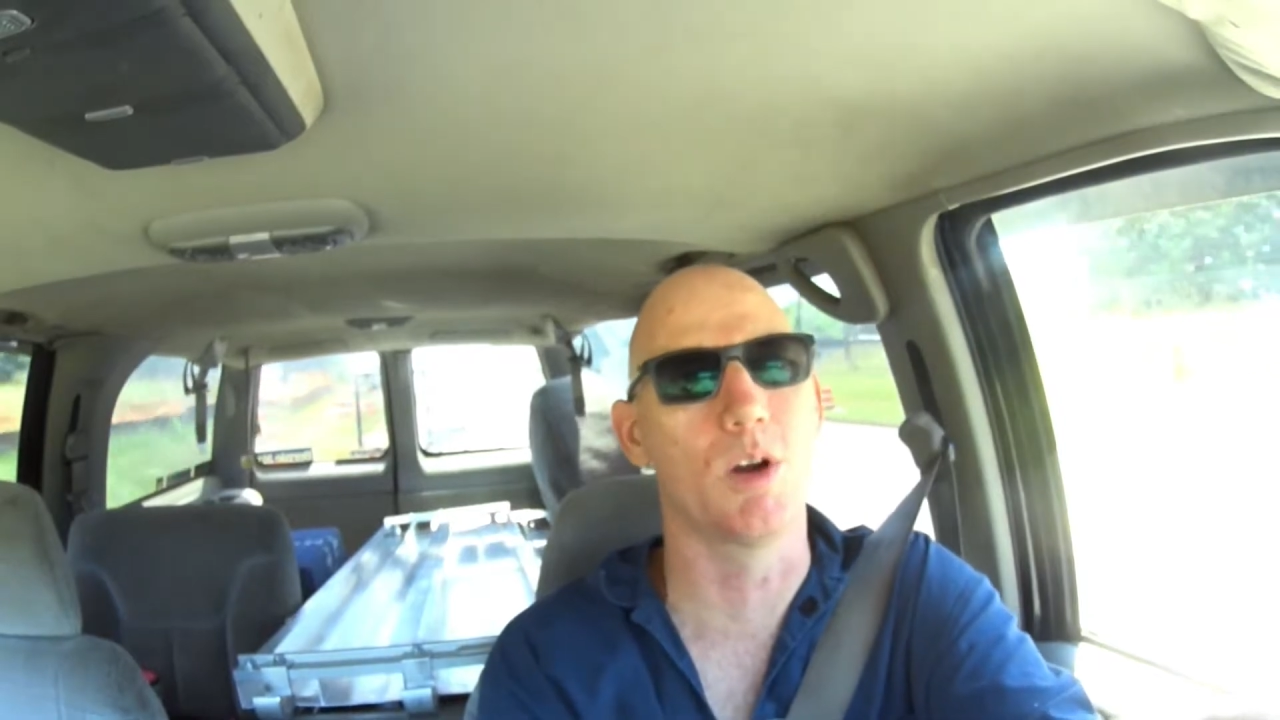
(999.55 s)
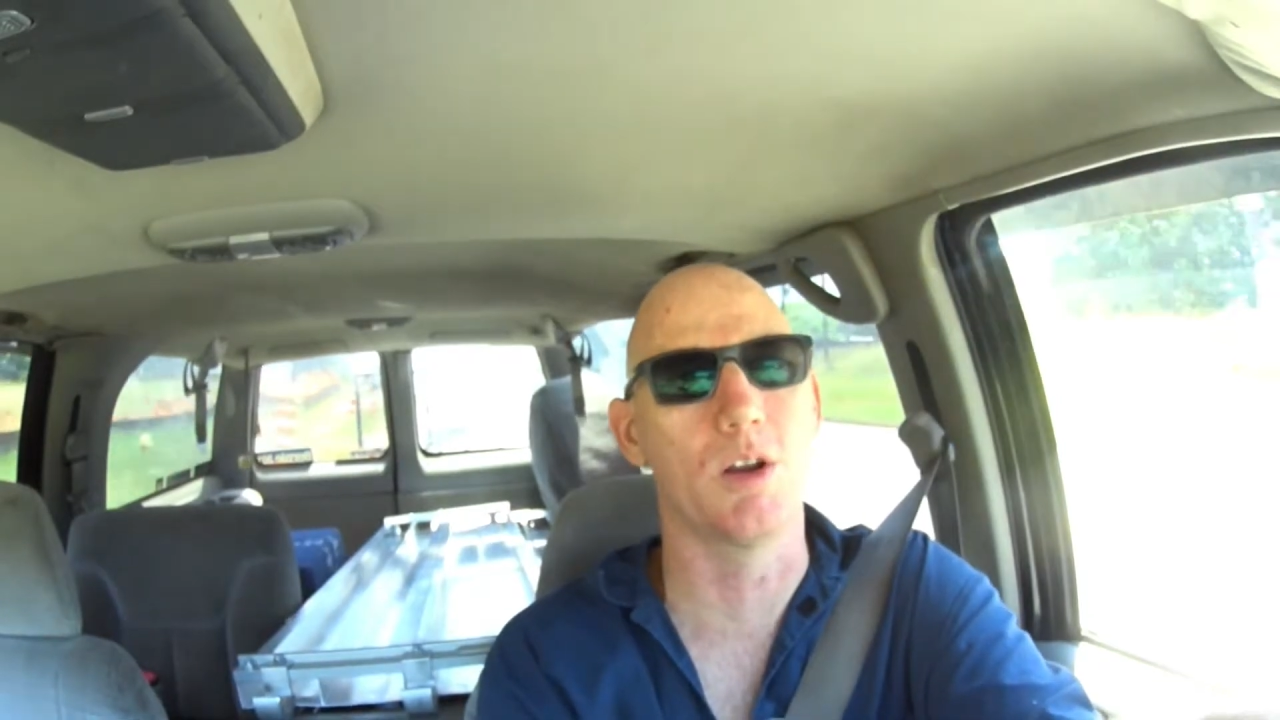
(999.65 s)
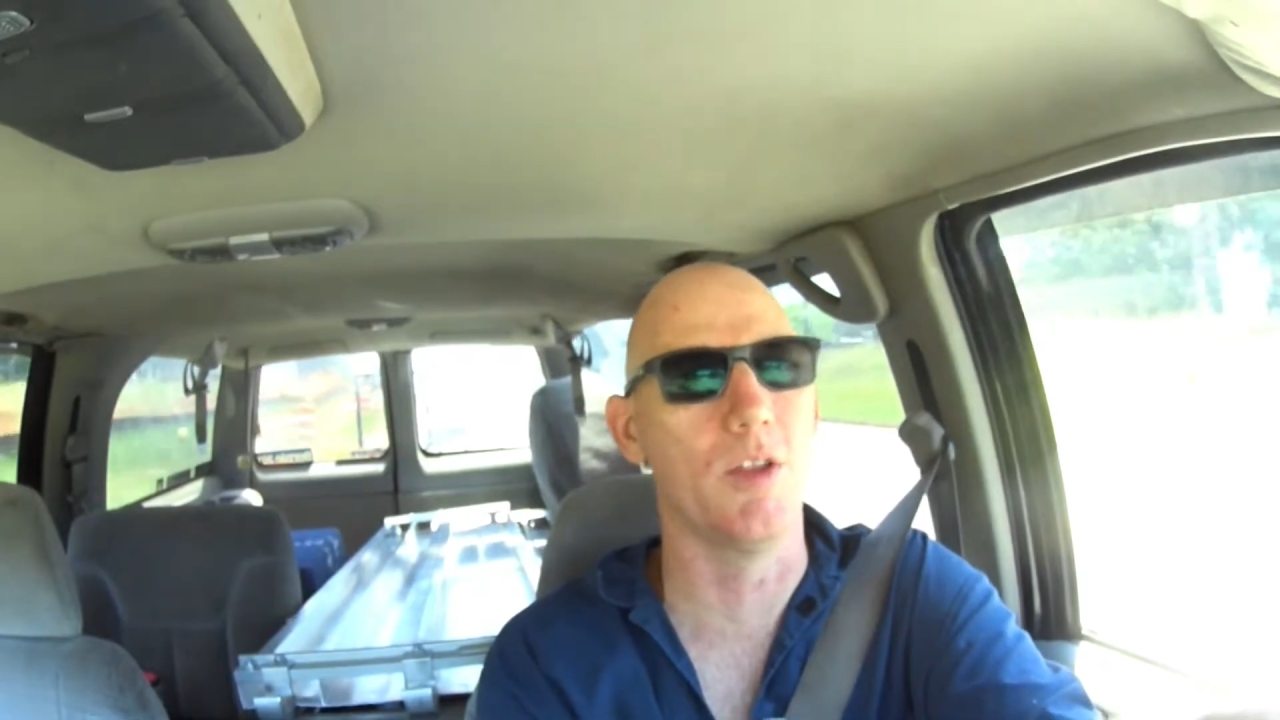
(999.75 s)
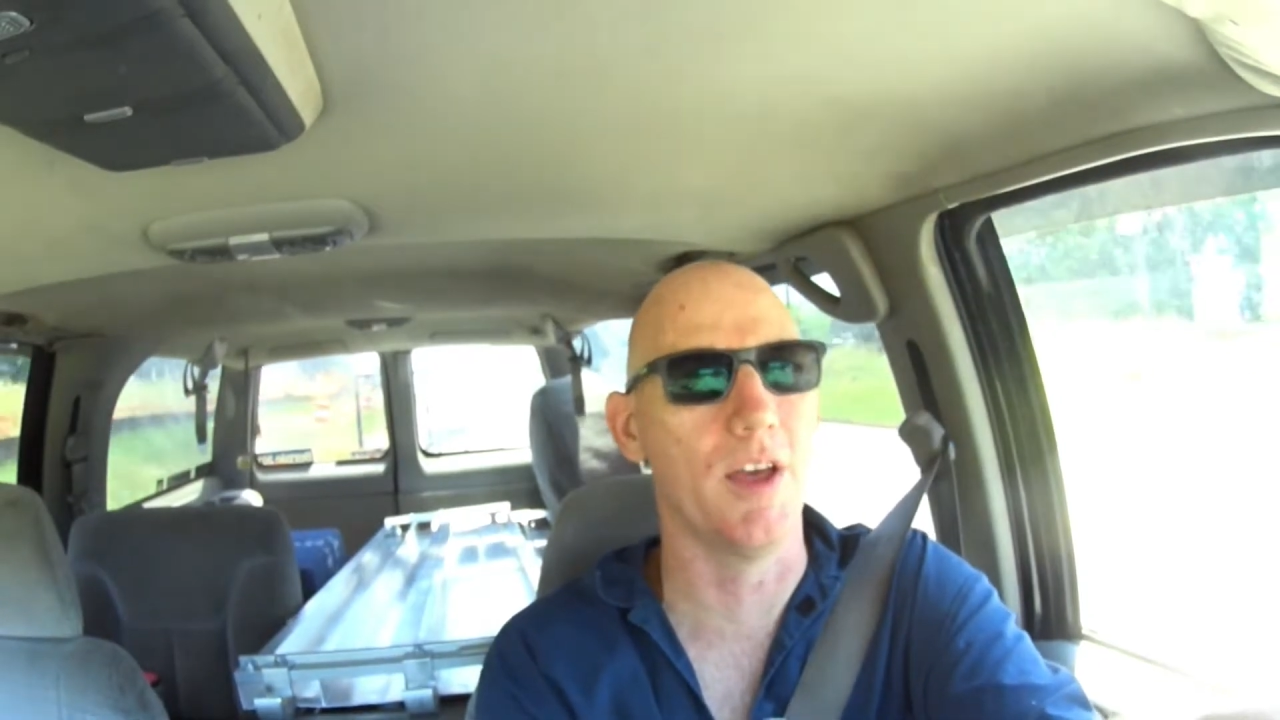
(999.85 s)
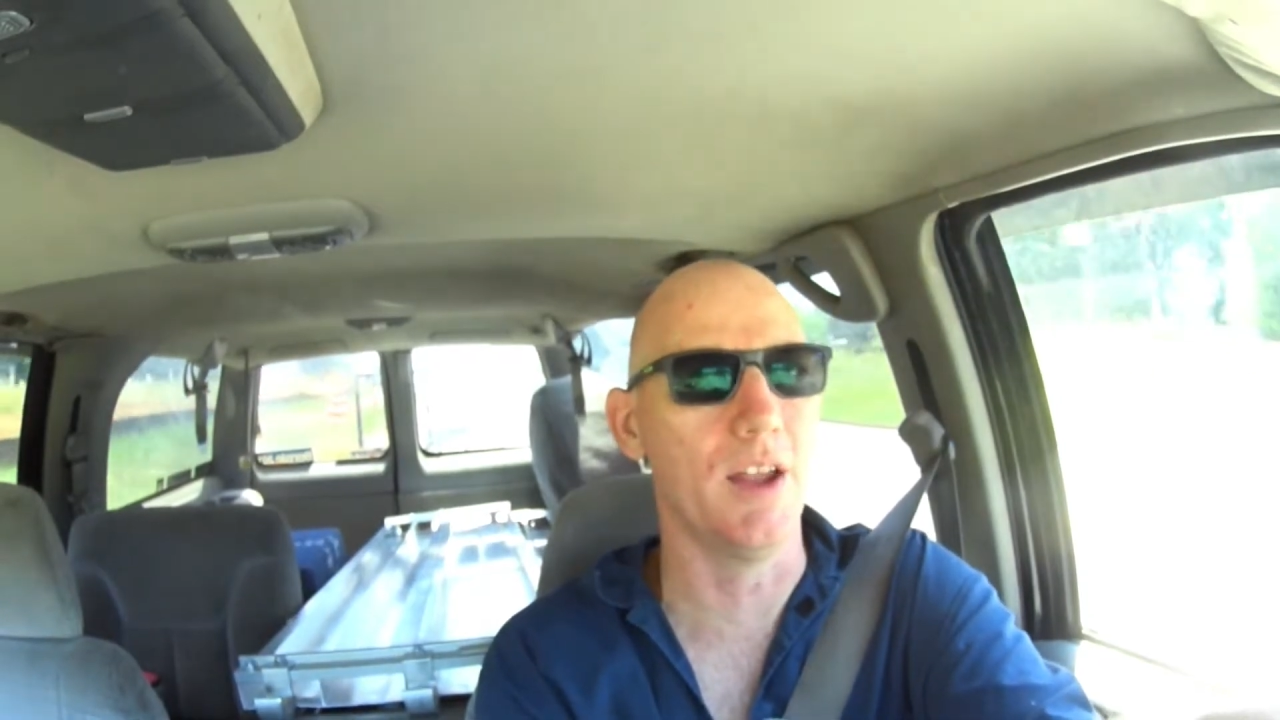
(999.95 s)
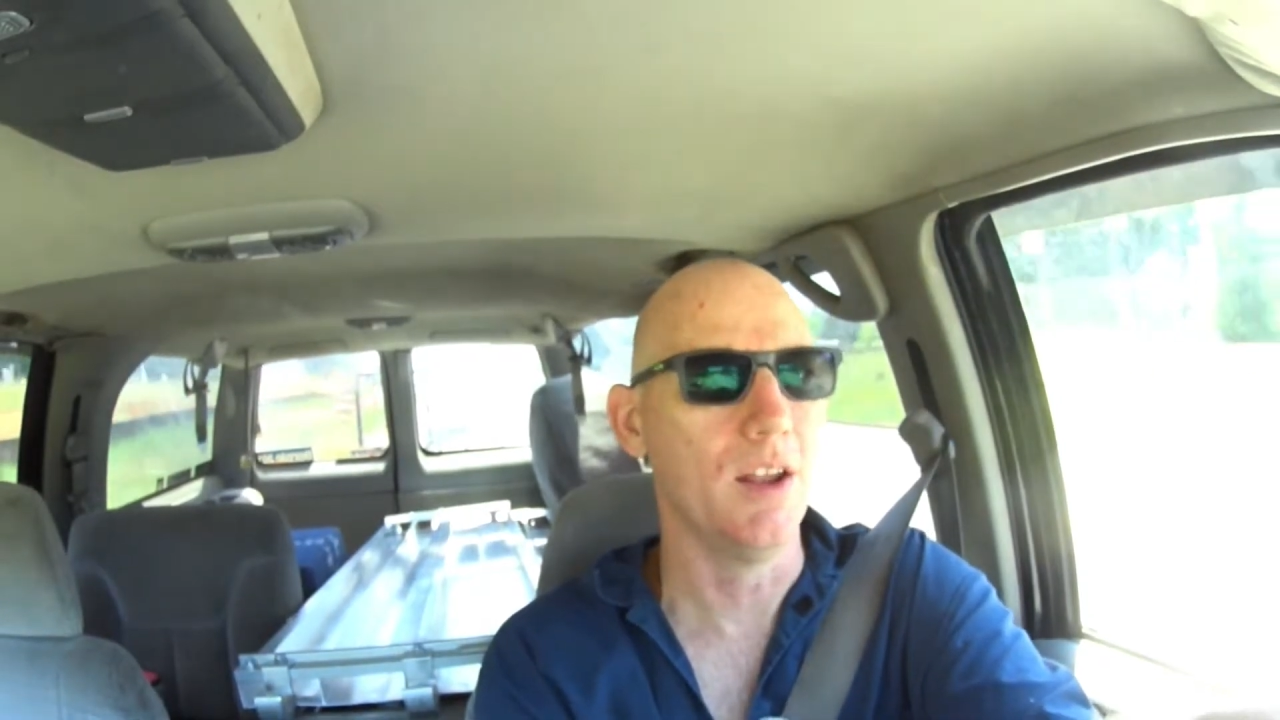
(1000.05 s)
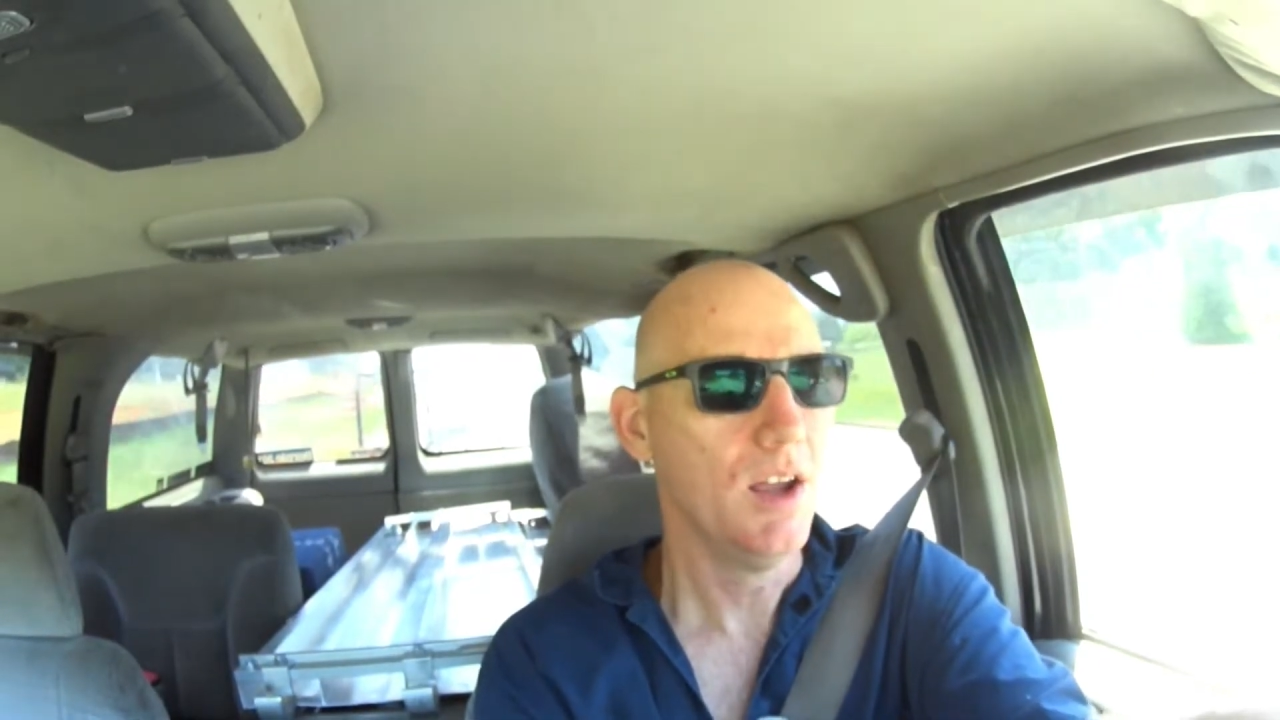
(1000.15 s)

work all that.